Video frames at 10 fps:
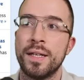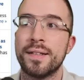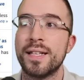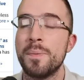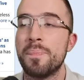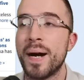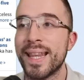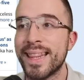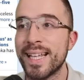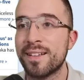You see, by
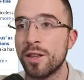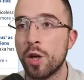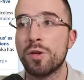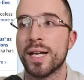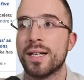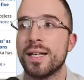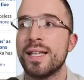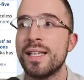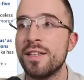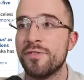this logic,
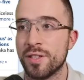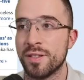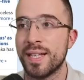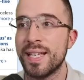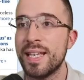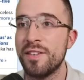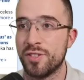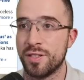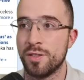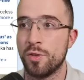even
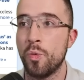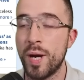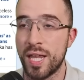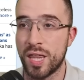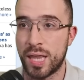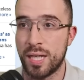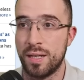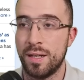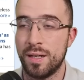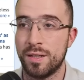with
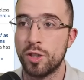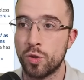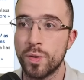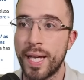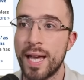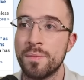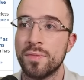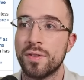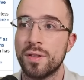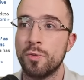the 2
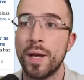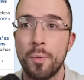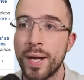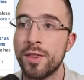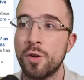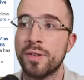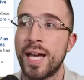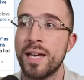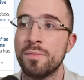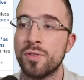games, we win those
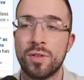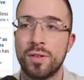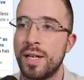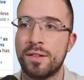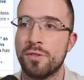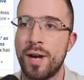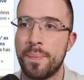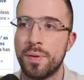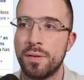games, it's a wrap.